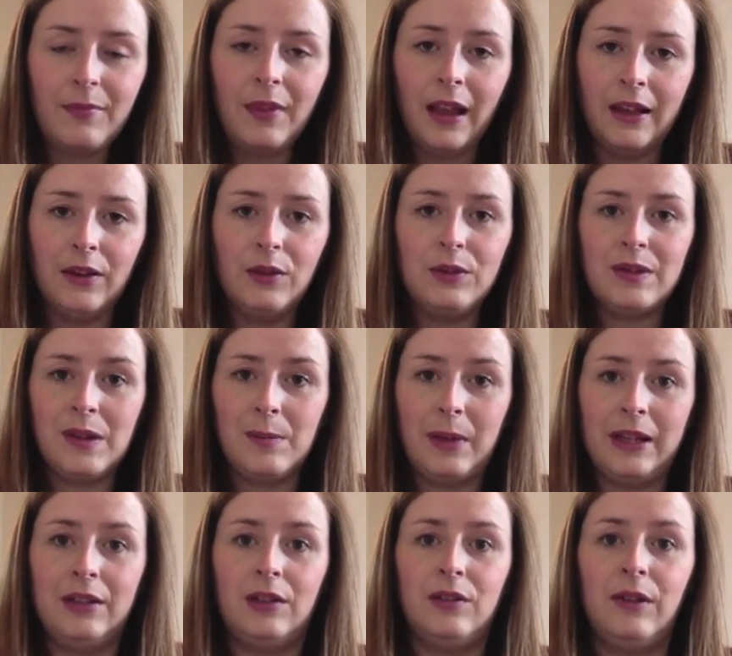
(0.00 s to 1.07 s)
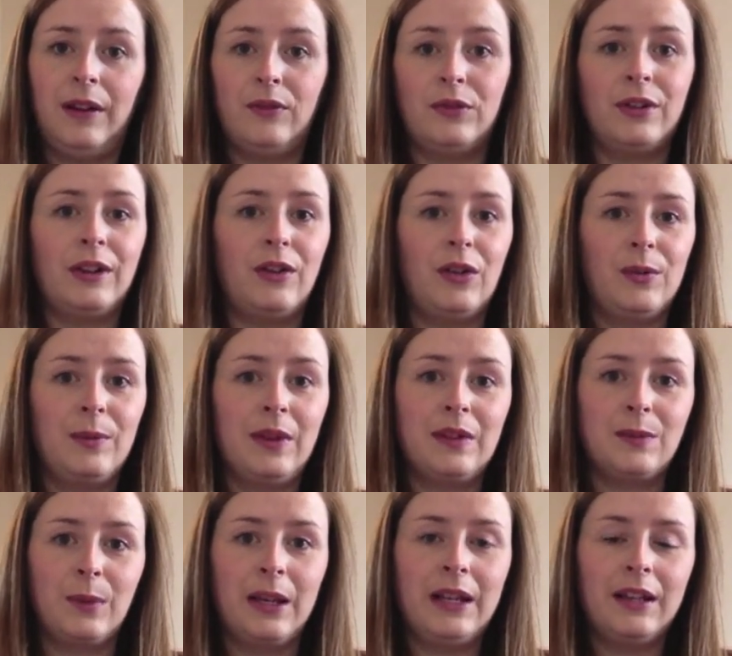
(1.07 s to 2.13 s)
And I also made a Ravelry group this
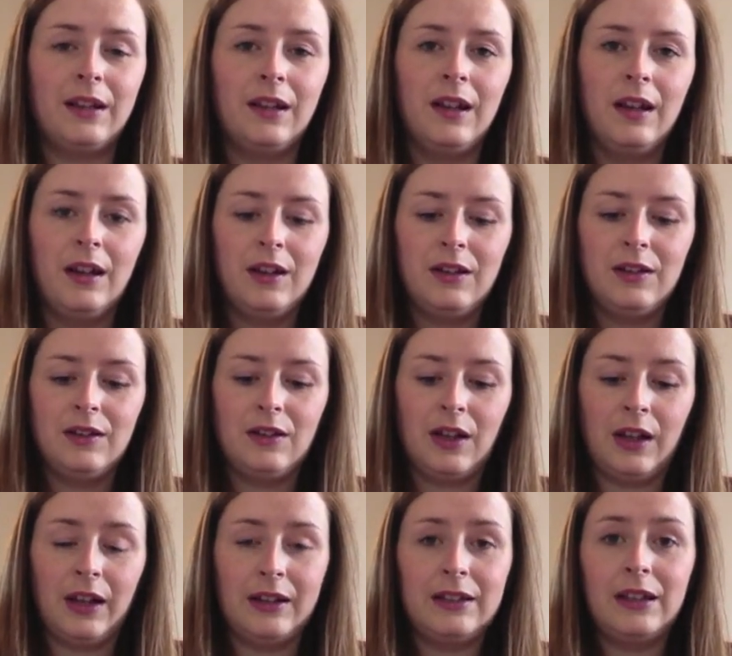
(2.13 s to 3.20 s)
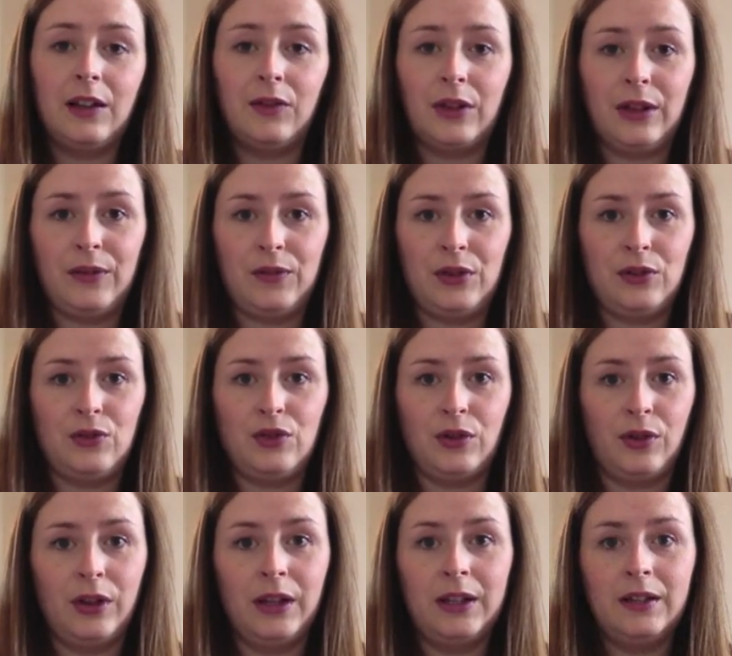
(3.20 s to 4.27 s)
week and I'd love it if you
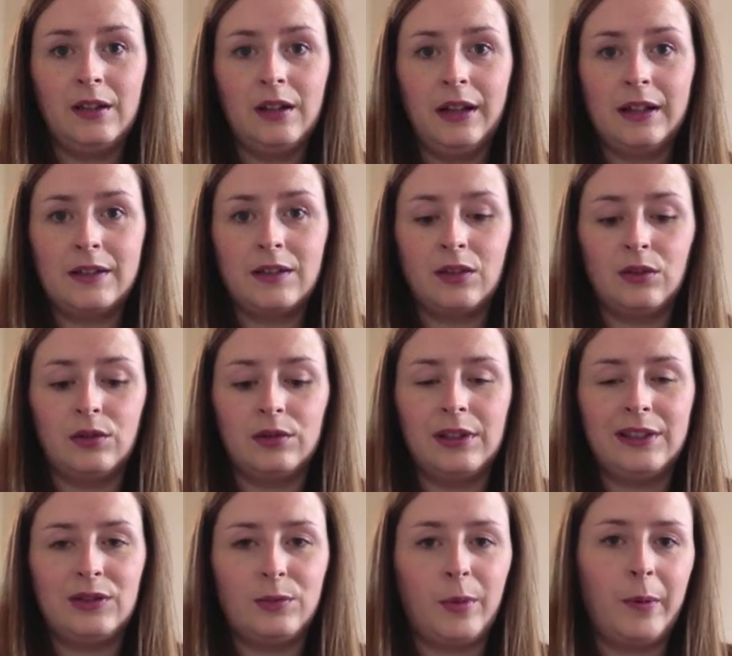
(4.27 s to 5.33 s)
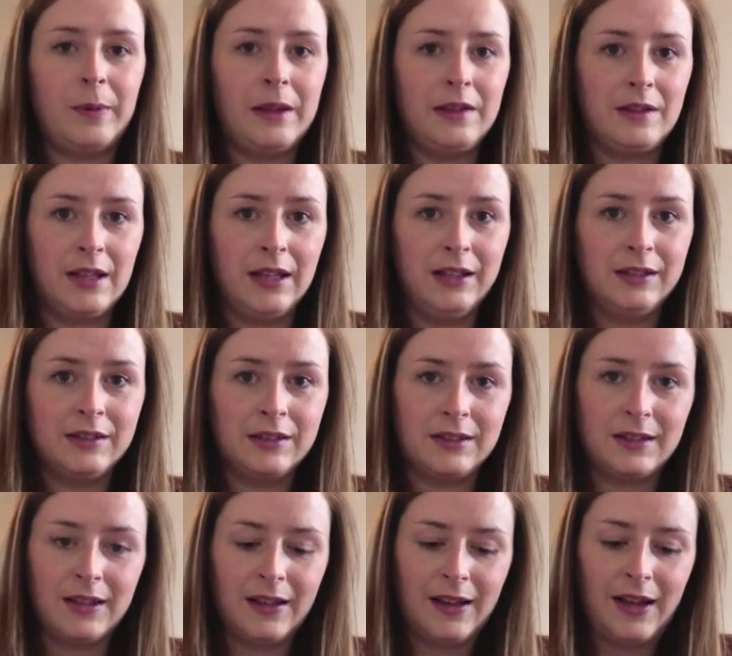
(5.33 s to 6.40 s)
join. It's called Little Bobbins Knits
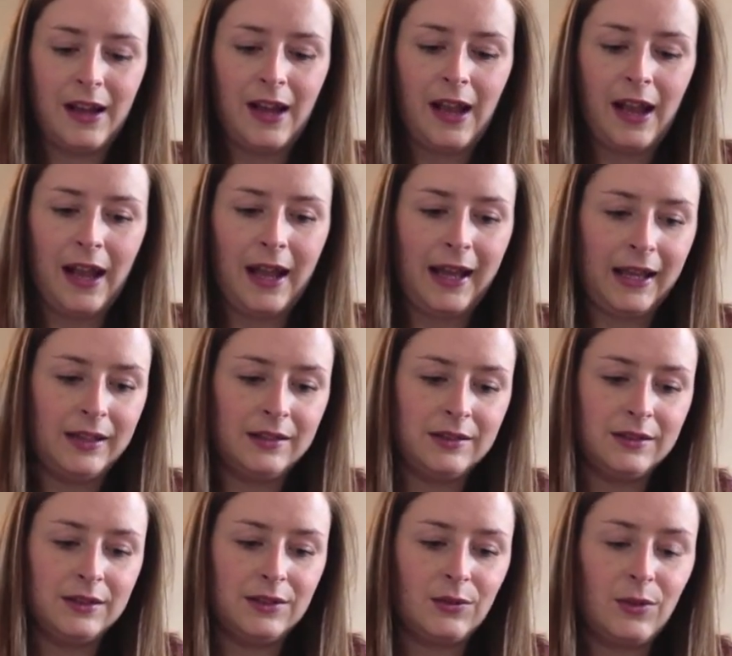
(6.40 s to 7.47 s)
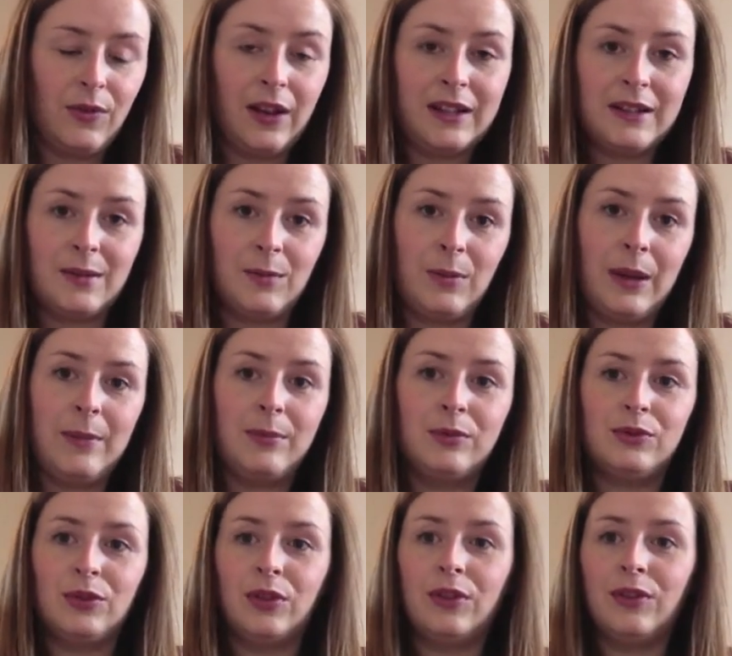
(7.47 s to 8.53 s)
and we've had some people
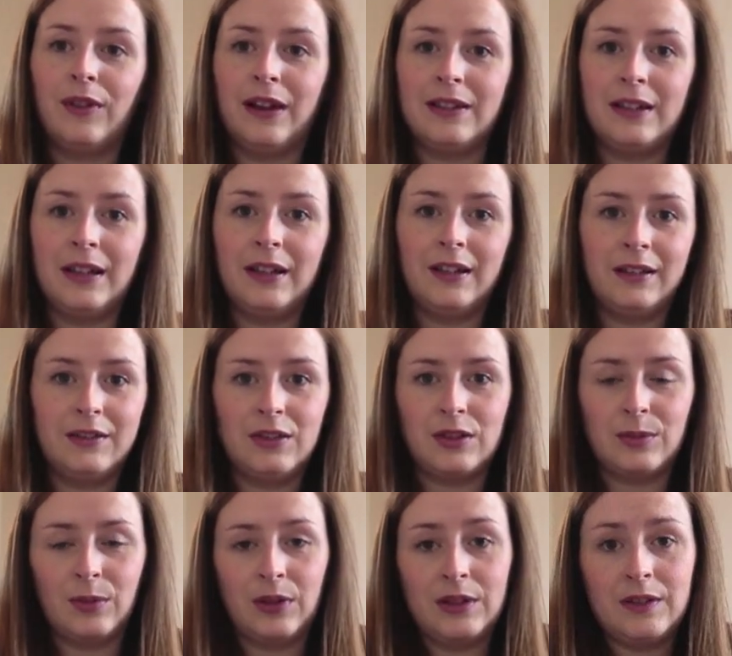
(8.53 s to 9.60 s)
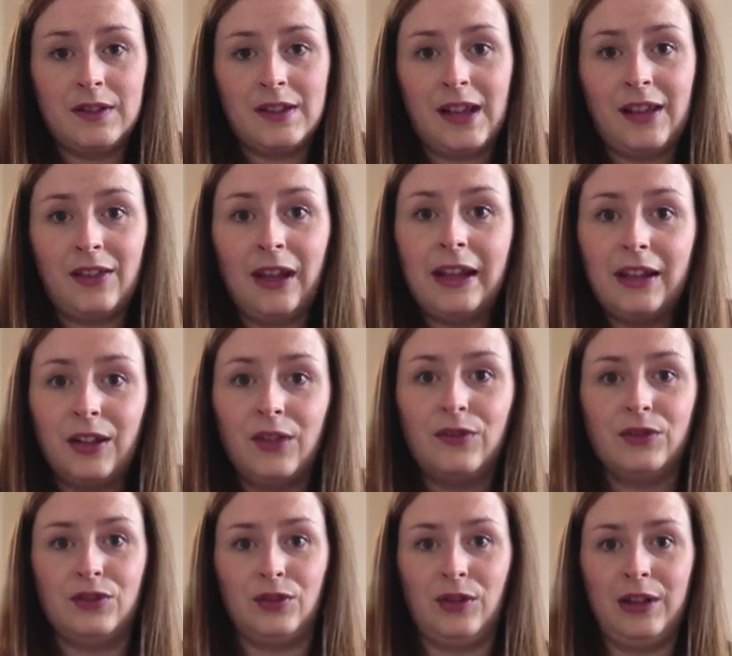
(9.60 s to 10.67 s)
join already, and I just wanted to say thank you for
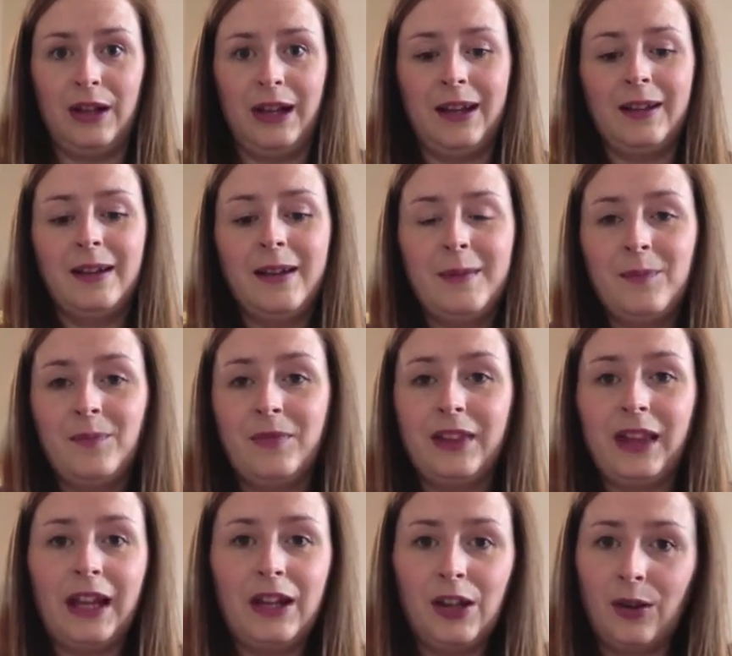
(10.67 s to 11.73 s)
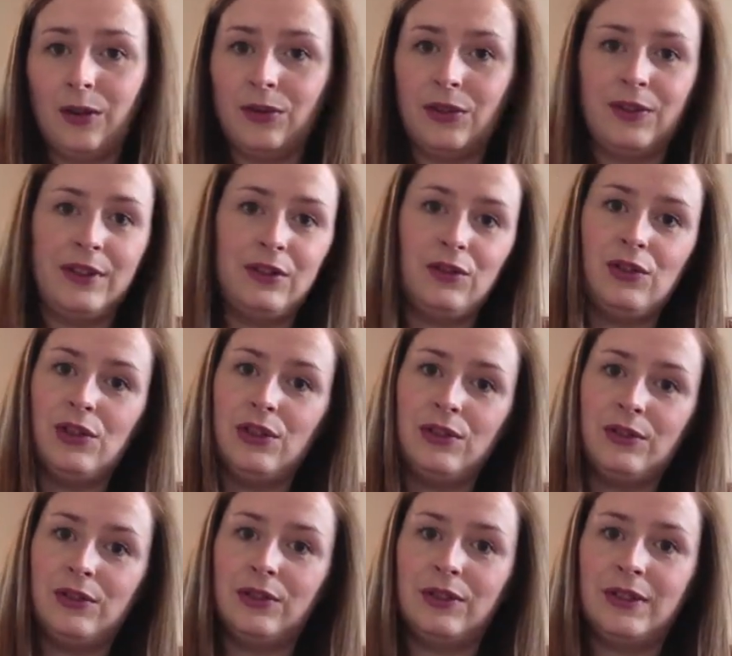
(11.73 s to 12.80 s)
joining. Thank you if you've
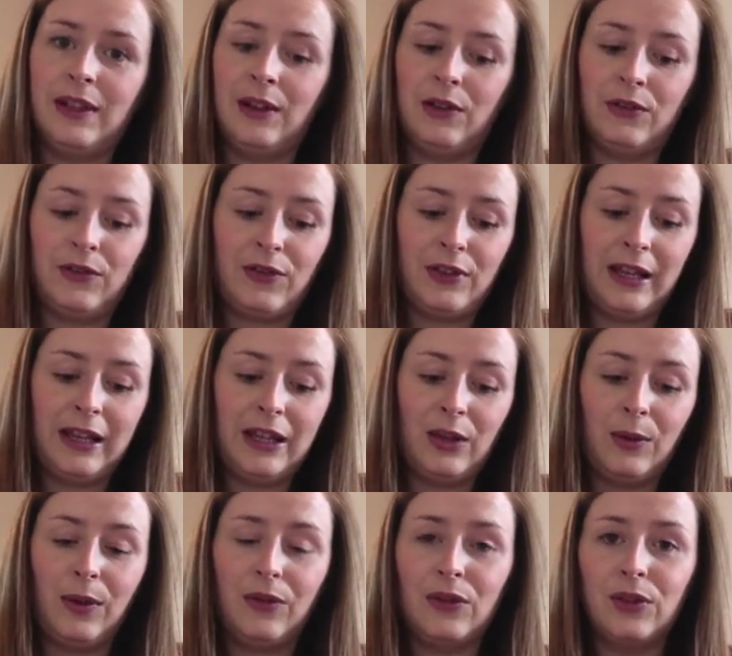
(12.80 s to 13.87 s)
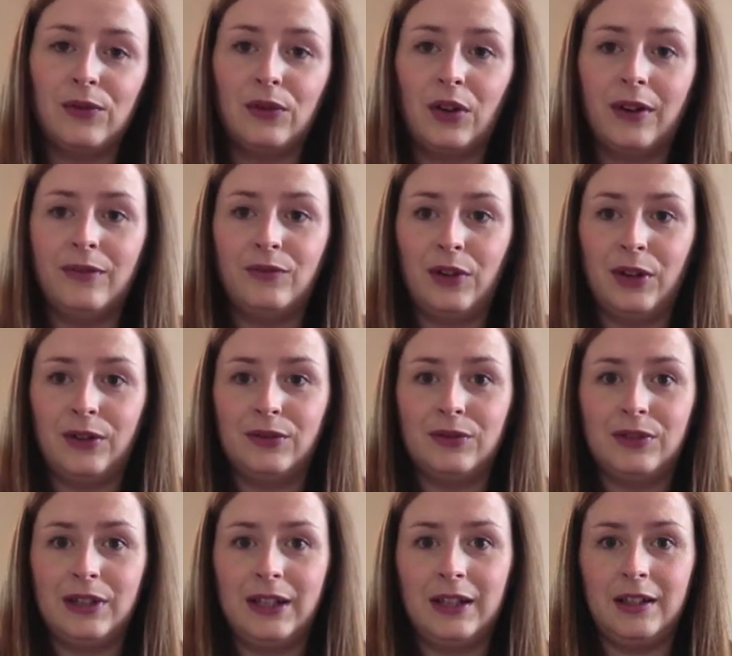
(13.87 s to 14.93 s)
introduced yourself. Thank you if you've got involved
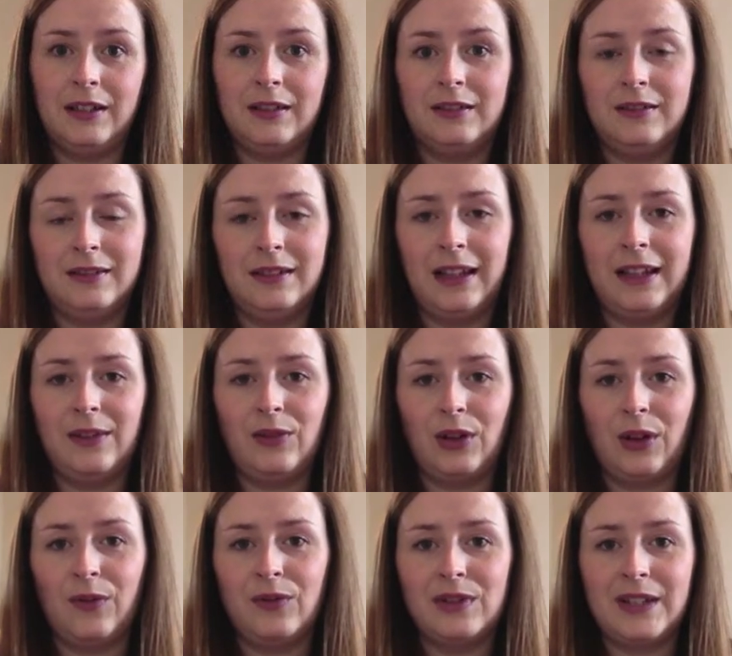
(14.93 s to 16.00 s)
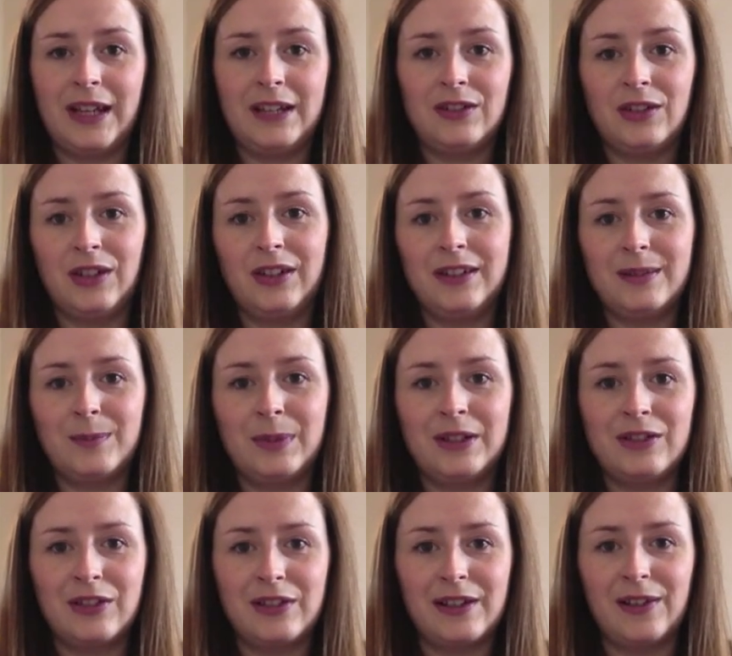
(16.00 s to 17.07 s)
in any of the conversation. It's been
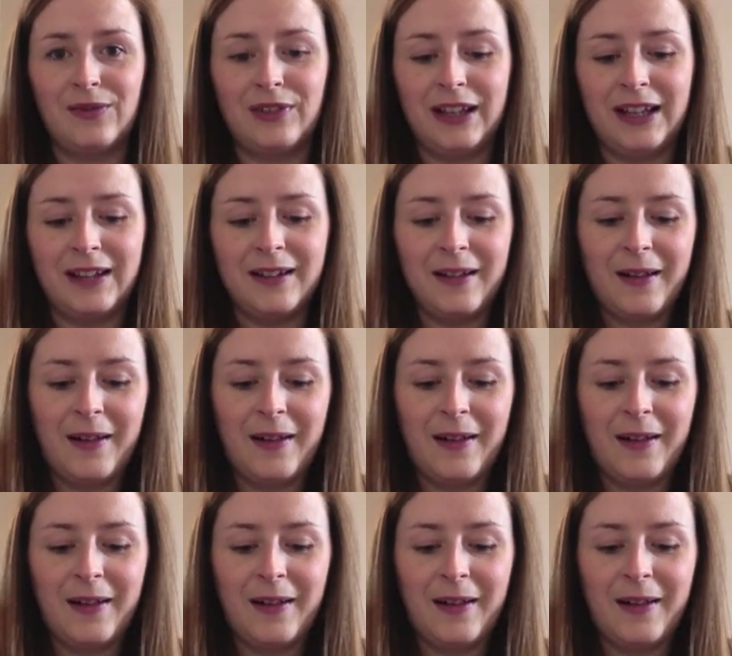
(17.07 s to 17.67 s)
just lovely.